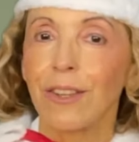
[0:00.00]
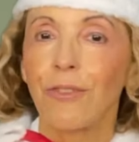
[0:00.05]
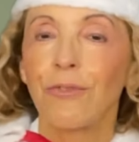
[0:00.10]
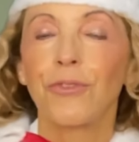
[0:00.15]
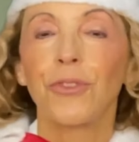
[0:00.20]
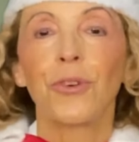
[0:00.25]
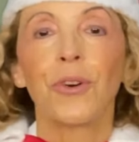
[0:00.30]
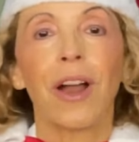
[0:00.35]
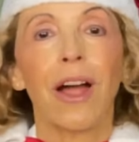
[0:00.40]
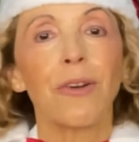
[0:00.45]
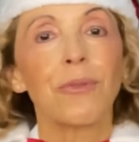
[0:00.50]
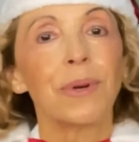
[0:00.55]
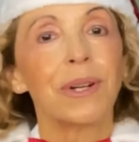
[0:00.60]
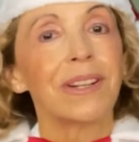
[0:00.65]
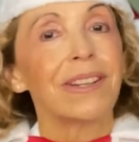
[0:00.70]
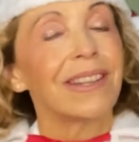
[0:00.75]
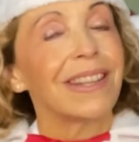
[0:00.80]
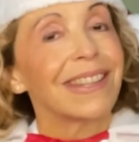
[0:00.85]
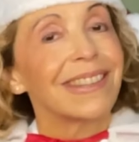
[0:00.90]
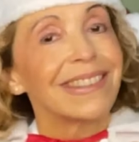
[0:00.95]
for
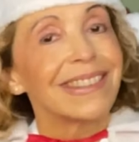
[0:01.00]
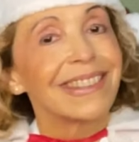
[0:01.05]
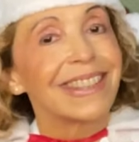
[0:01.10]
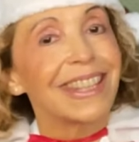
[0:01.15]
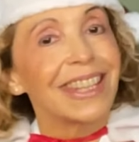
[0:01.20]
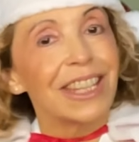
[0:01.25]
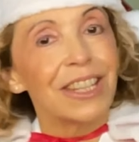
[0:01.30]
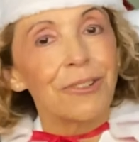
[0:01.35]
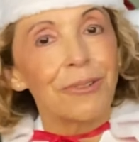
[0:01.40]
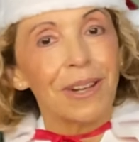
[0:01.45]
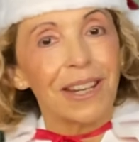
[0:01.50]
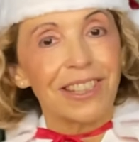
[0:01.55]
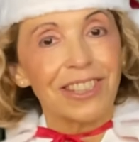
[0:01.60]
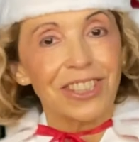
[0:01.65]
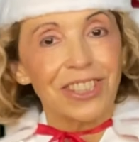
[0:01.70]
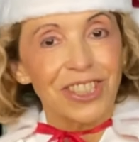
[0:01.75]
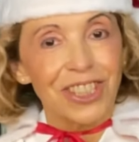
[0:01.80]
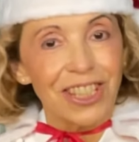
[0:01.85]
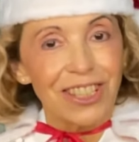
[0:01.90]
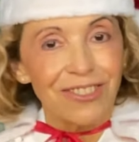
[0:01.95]
our
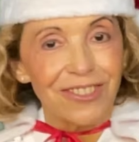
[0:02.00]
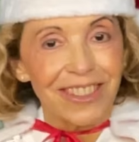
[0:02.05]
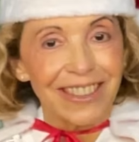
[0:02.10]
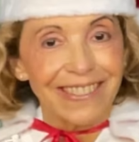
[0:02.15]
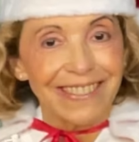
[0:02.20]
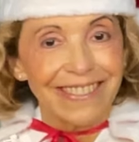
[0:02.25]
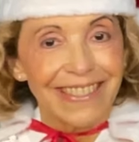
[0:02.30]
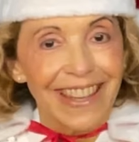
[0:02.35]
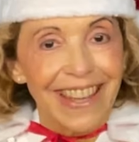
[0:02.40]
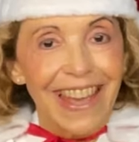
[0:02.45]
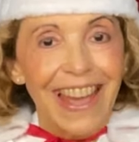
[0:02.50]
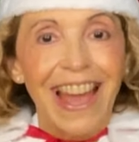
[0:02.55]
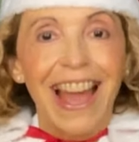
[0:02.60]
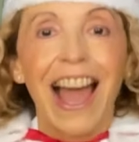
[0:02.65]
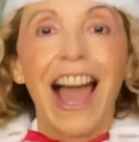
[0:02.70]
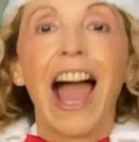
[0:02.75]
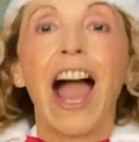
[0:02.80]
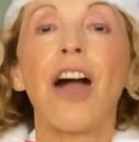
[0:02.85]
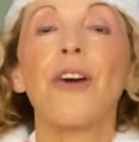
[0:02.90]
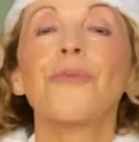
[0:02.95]
dearest children,
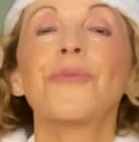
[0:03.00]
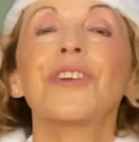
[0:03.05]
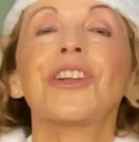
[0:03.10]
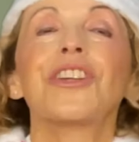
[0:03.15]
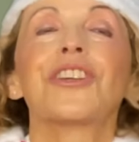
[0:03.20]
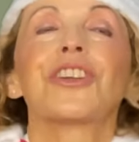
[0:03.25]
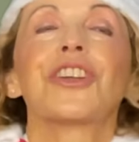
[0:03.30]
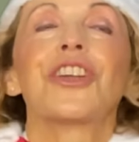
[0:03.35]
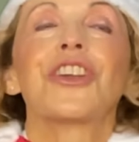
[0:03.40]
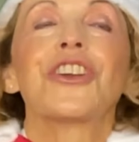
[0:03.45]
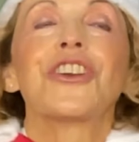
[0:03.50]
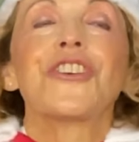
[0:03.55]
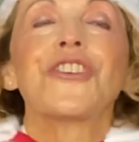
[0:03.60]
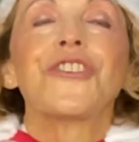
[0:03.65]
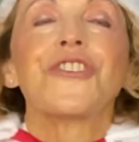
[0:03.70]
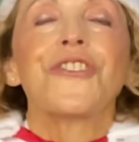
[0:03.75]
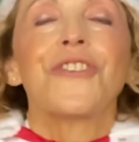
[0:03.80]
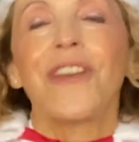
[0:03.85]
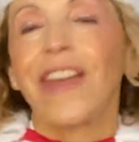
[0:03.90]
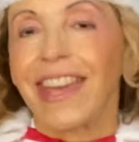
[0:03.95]
our
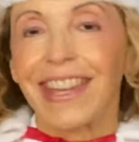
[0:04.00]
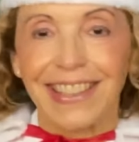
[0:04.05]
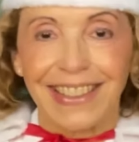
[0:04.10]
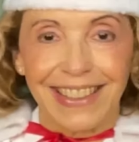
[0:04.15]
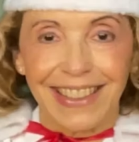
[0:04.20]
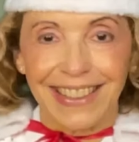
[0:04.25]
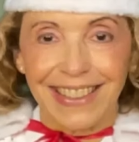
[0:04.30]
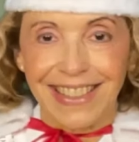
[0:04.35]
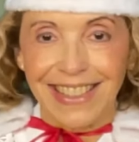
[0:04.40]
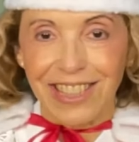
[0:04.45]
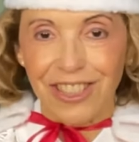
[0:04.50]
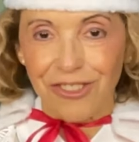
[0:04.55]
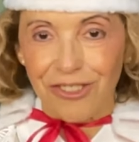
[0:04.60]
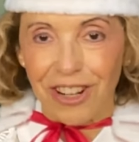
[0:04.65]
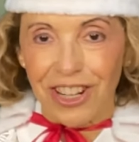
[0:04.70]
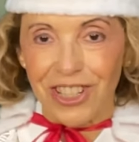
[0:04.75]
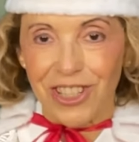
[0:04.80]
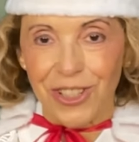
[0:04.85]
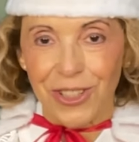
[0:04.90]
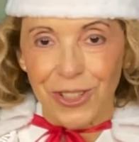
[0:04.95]
greatest
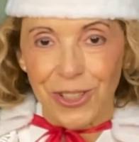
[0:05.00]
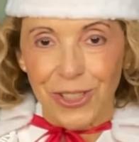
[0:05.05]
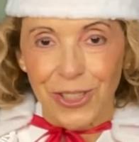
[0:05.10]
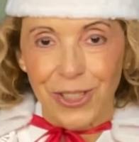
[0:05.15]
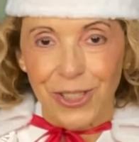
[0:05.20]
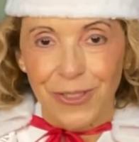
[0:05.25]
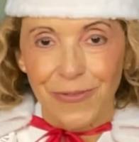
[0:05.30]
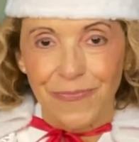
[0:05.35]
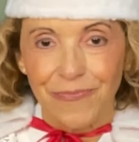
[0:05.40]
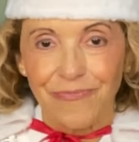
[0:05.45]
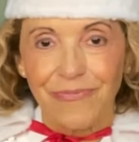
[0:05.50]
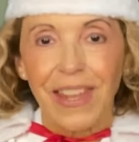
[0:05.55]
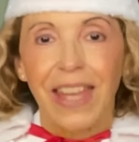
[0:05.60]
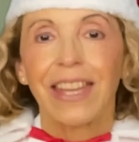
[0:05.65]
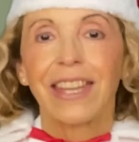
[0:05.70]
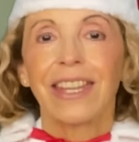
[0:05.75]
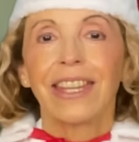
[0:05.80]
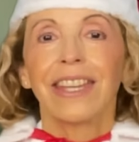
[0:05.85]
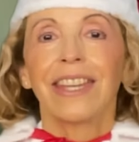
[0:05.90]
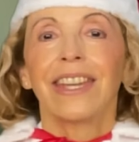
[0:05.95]
treasures.
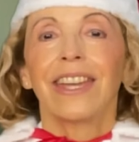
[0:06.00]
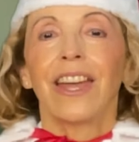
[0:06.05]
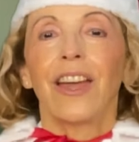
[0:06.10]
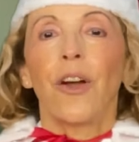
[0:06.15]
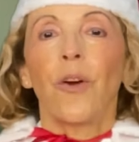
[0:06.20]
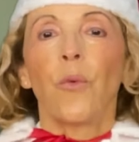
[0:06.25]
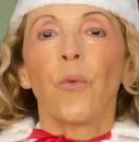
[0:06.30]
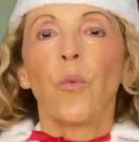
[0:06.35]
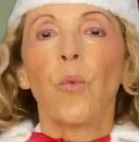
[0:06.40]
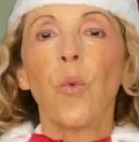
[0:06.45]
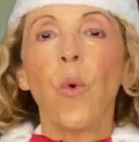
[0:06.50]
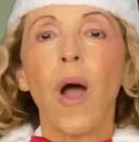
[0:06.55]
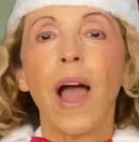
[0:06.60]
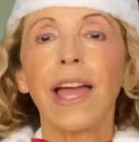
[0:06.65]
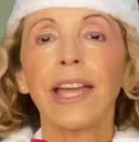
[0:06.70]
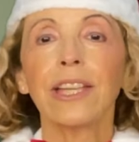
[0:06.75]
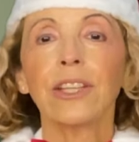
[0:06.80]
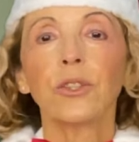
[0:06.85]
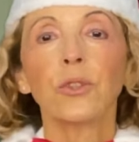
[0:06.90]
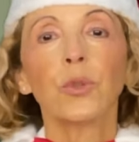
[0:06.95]

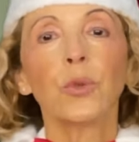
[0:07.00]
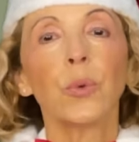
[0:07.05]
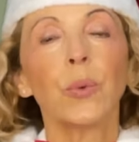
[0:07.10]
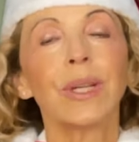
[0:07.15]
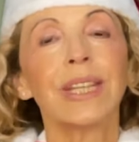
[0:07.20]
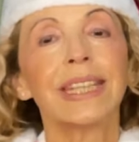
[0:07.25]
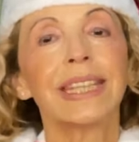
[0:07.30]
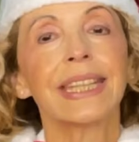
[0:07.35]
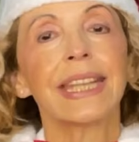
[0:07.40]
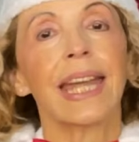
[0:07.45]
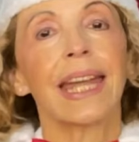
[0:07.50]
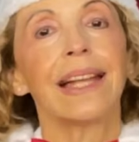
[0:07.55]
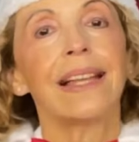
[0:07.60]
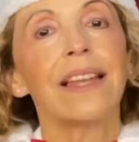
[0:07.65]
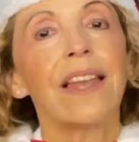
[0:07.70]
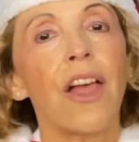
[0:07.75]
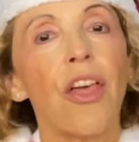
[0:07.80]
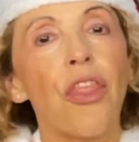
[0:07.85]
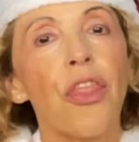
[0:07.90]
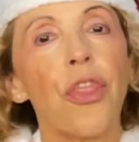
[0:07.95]
Why do we
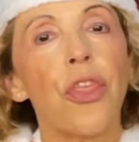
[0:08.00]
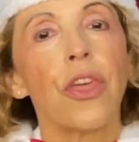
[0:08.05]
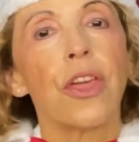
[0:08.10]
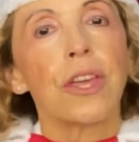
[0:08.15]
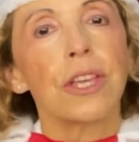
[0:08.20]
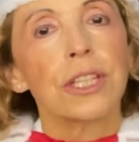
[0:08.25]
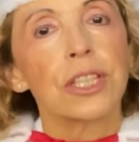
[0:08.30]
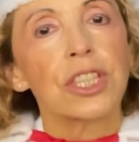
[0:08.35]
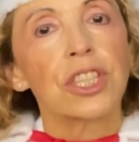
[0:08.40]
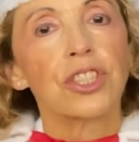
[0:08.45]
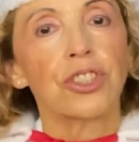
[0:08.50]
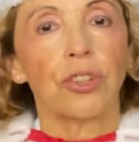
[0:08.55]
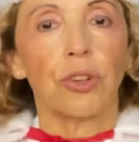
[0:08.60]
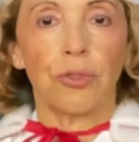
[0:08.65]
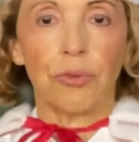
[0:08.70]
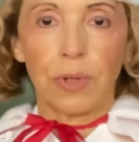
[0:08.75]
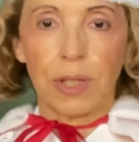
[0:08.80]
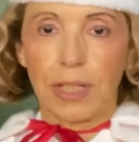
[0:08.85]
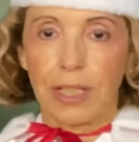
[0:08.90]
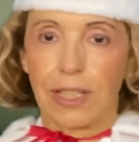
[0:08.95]
tell these
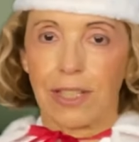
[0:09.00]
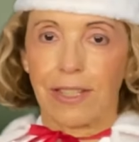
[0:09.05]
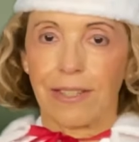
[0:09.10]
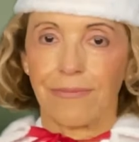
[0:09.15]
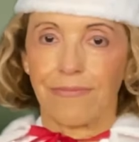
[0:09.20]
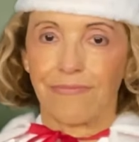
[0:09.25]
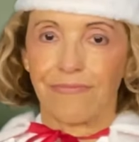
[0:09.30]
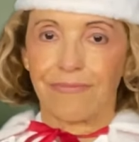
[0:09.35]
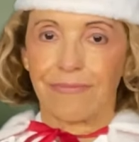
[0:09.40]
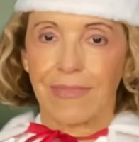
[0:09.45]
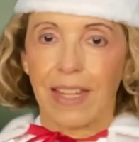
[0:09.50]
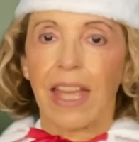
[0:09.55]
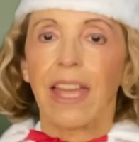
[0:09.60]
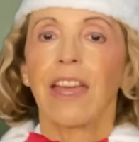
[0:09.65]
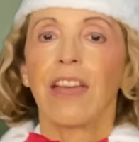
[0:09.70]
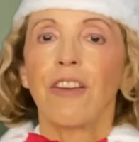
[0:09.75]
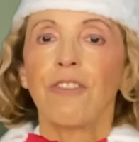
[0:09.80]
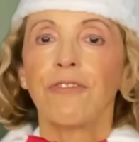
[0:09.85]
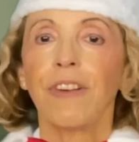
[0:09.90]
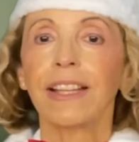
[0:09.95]
stories?
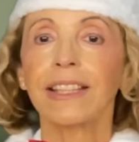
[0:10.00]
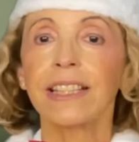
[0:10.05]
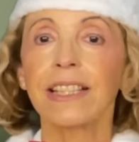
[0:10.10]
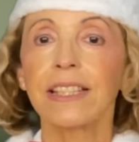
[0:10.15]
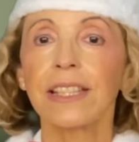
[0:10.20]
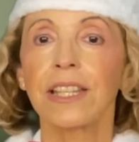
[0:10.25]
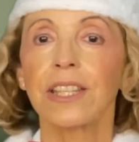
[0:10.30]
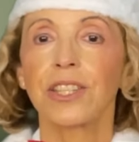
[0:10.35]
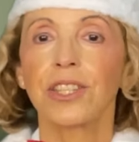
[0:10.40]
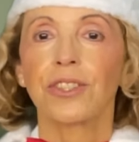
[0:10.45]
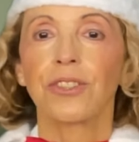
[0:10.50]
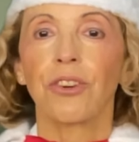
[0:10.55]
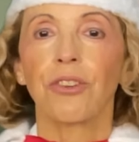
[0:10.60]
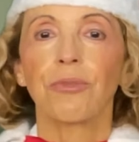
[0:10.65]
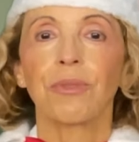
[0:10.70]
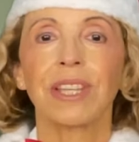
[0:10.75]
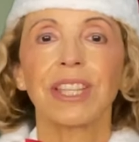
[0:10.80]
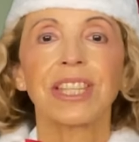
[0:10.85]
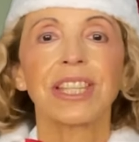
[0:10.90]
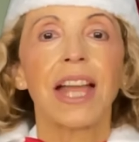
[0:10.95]
Fantasy
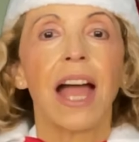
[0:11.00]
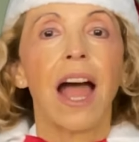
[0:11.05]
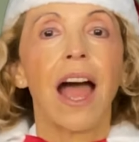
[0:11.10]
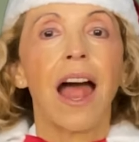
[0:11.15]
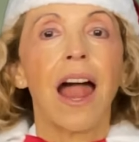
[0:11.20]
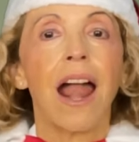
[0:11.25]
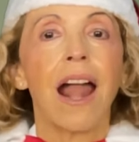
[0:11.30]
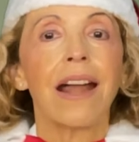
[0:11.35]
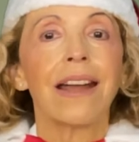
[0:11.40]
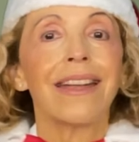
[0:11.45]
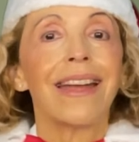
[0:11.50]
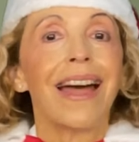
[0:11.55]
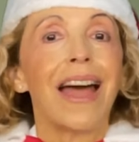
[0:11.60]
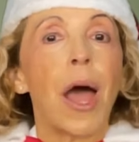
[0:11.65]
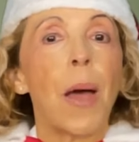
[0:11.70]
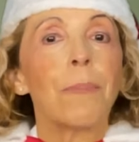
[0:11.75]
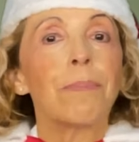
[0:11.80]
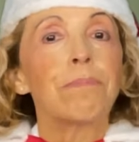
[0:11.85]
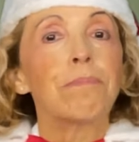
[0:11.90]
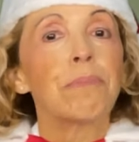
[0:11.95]
stories are
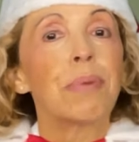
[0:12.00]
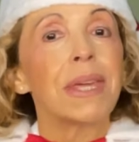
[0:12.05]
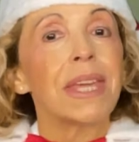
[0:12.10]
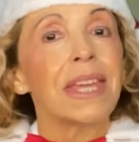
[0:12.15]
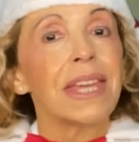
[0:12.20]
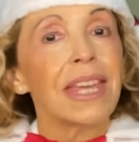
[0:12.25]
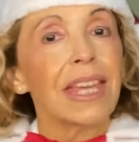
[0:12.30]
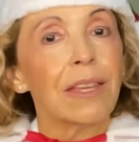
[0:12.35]
a big